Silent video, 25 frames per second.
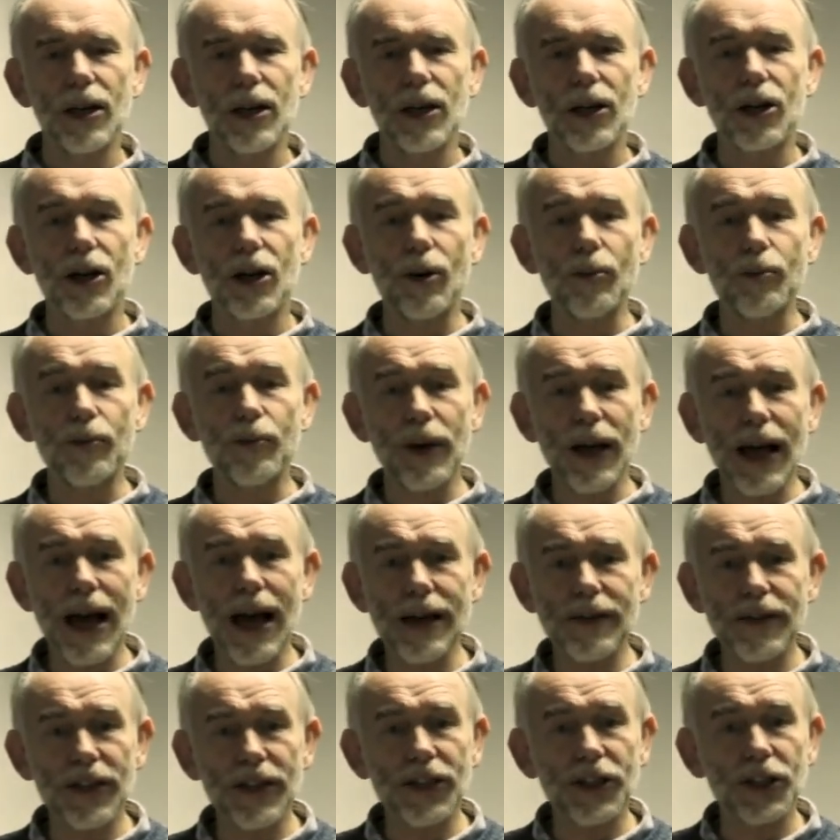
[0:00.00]

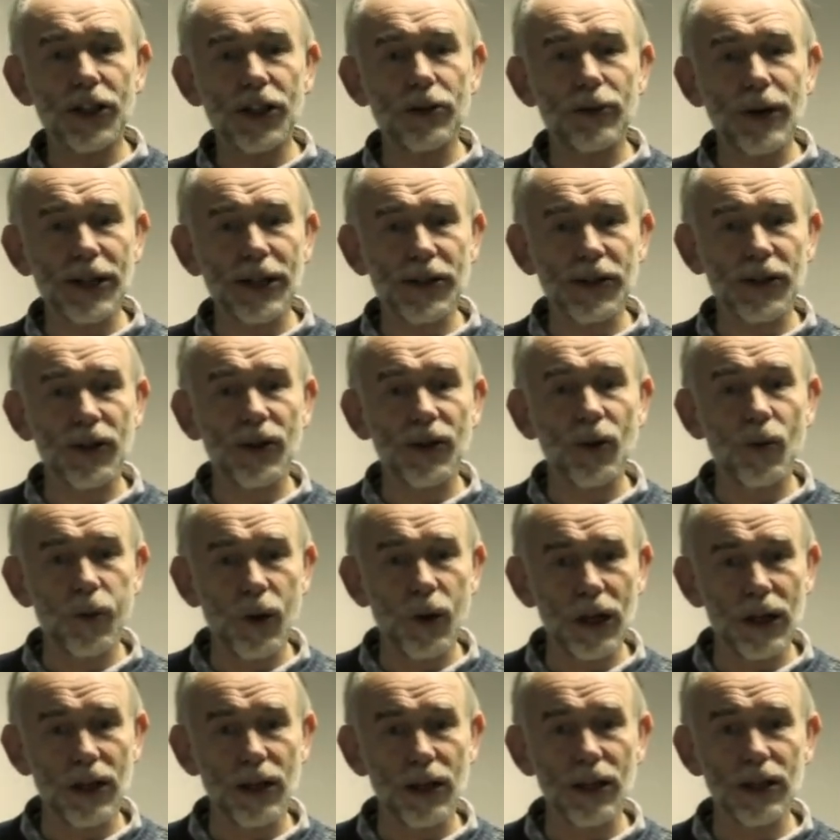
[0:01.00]
Compare this to the rest of the
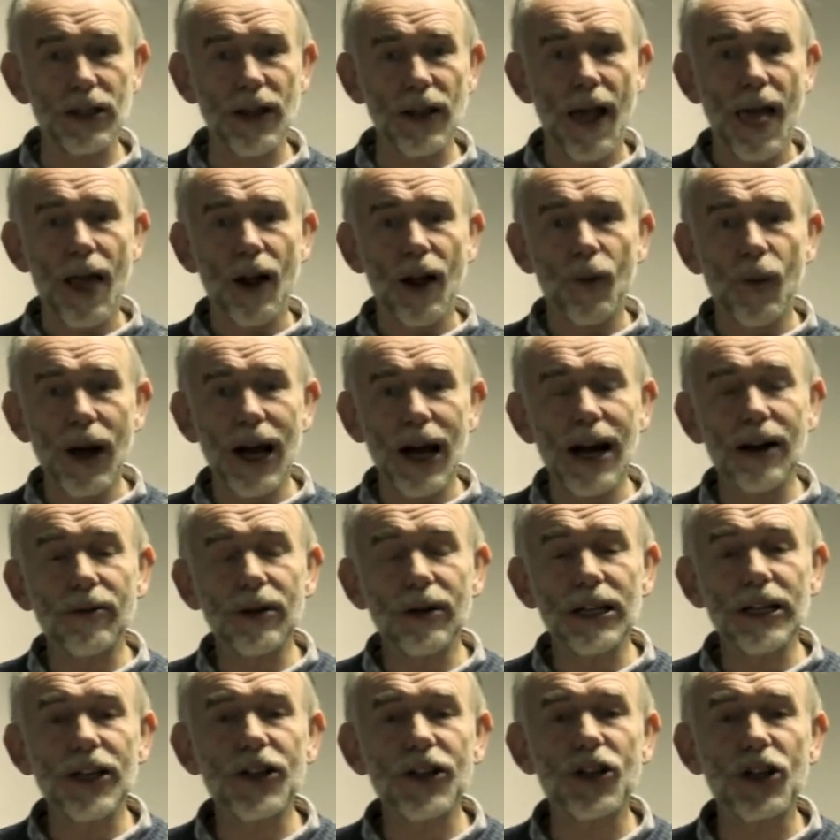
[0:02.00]
world, where
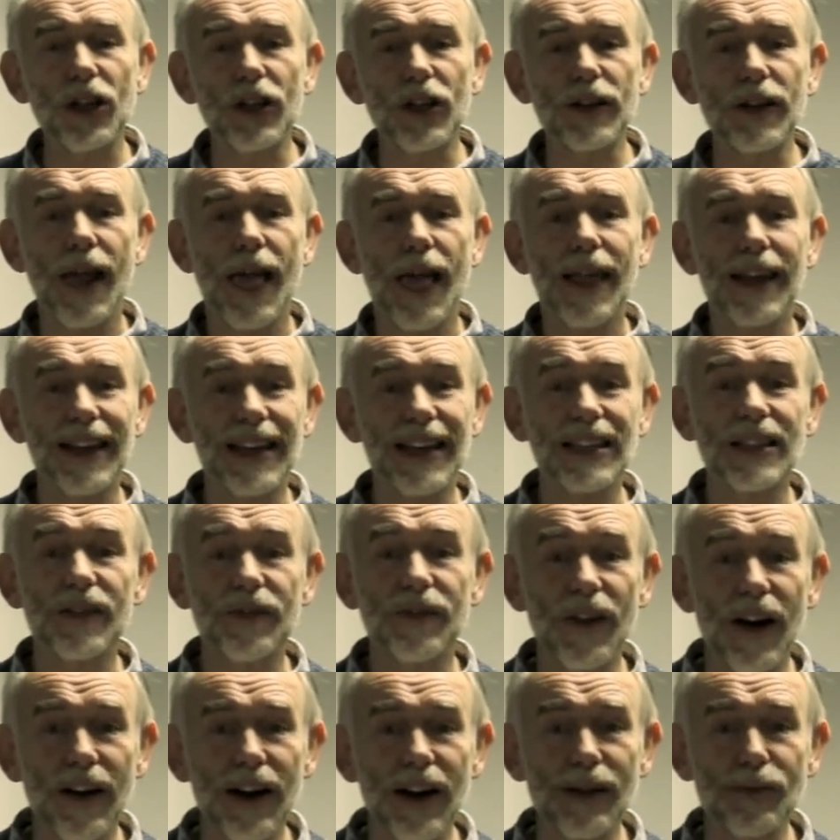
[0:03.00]
religion is
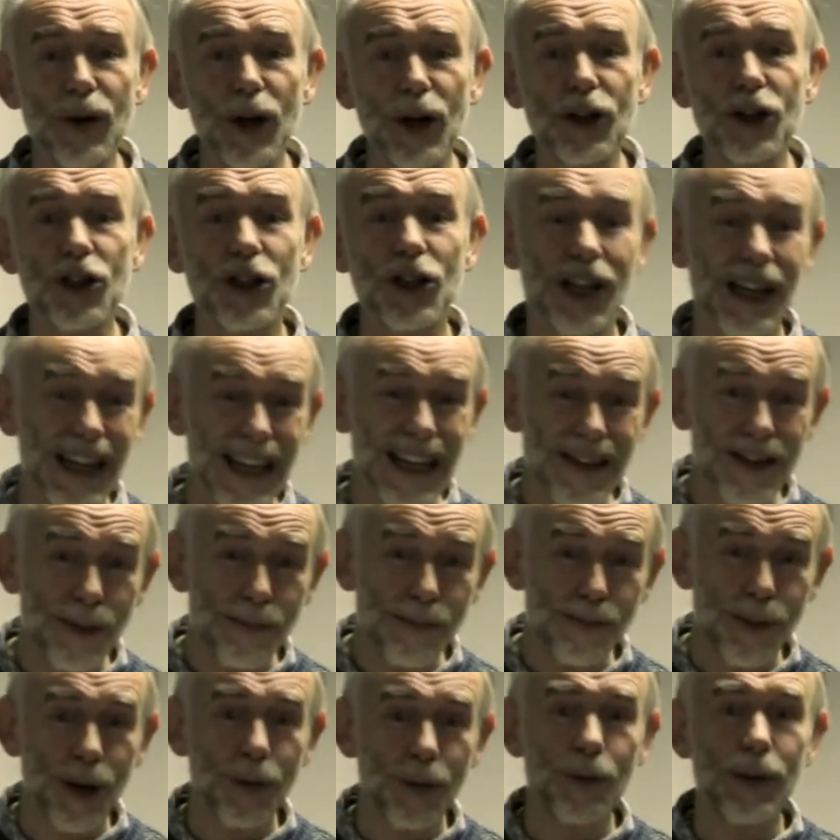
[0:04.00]
very much in the
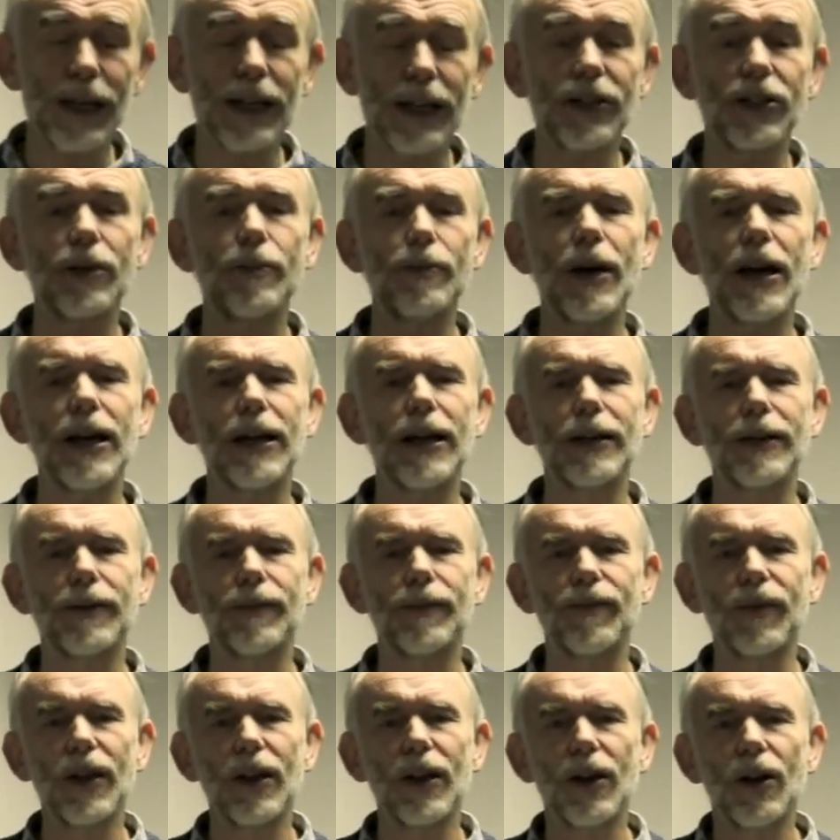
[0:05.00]
public
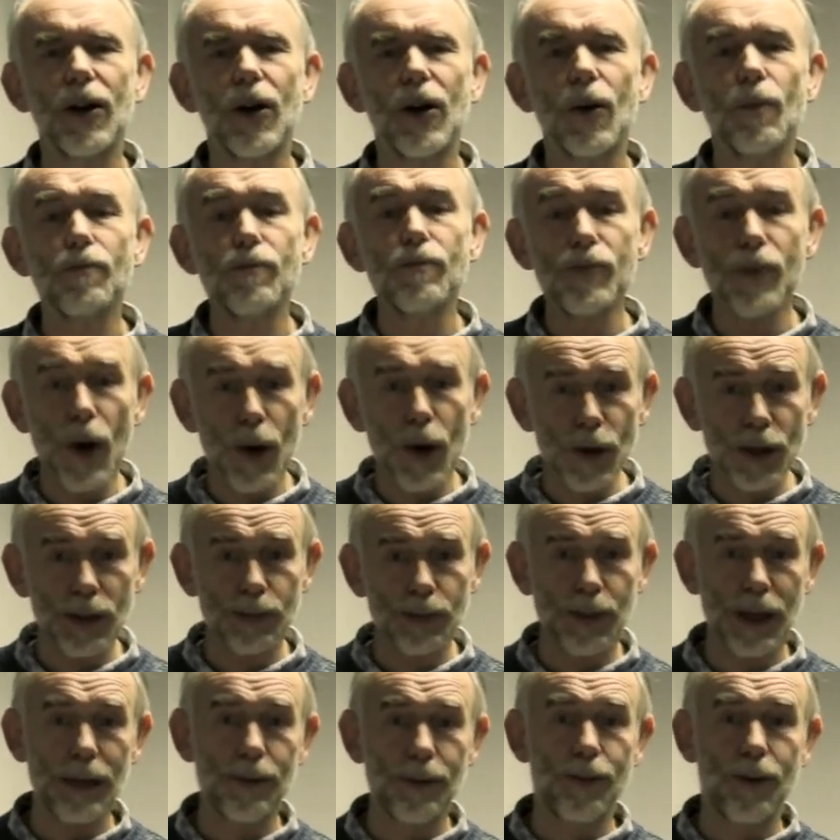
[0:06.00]
domain.
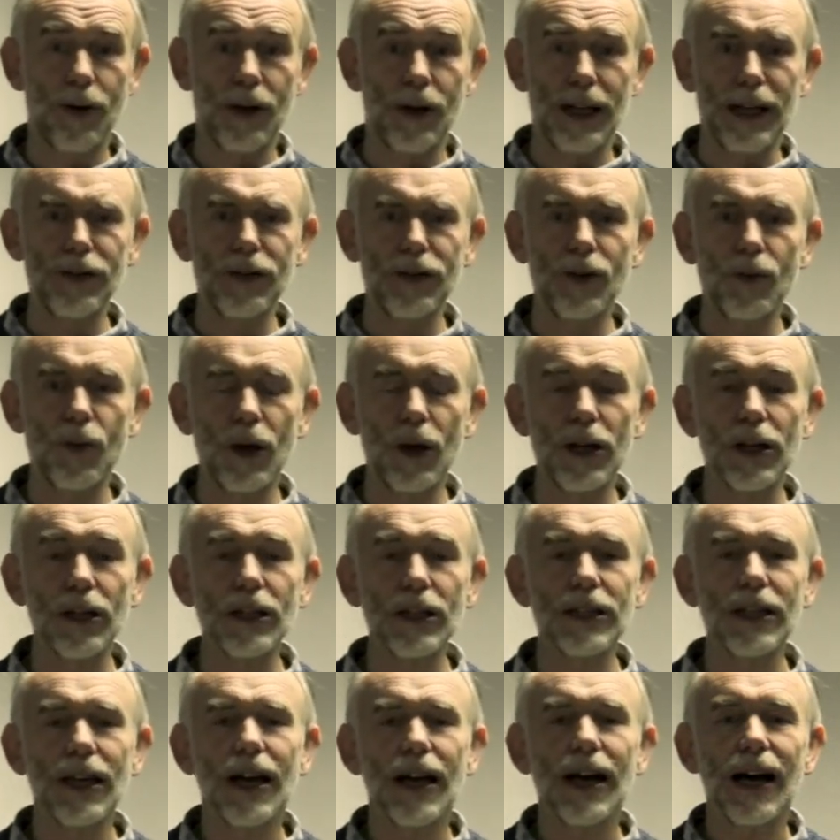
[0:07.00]
Most people in the
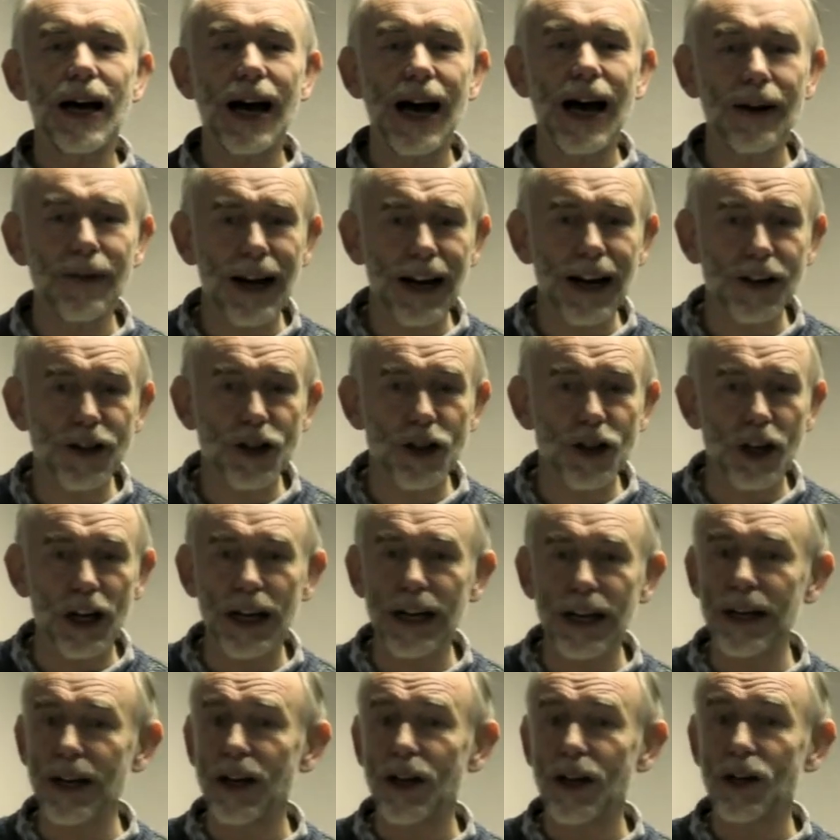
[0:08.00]
world are
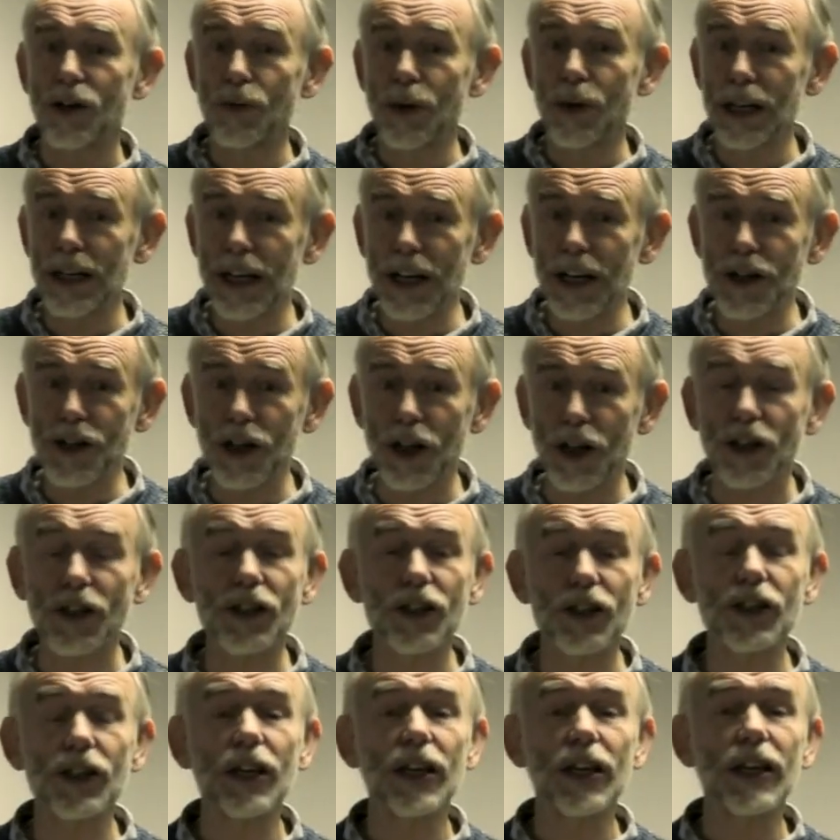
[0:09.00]
actually
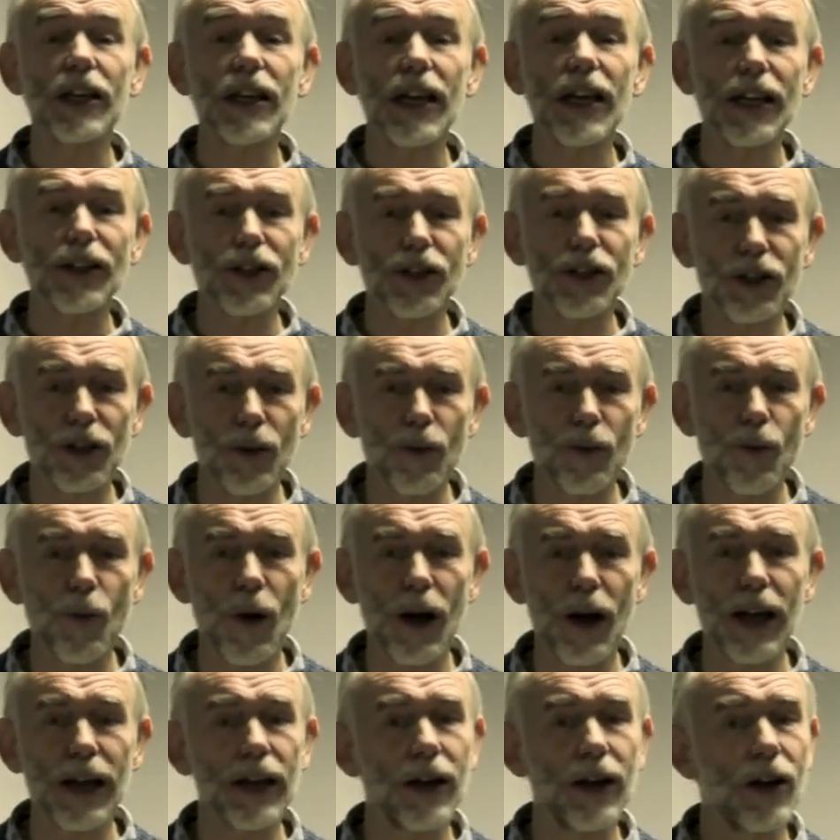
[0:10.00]
religious in some
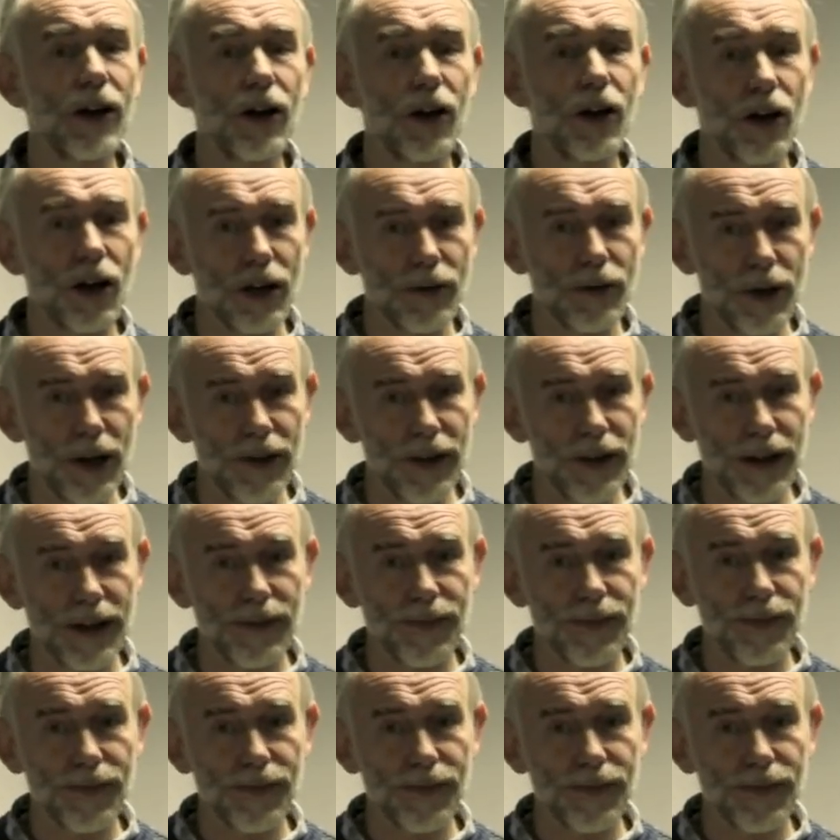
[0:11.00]
way or other.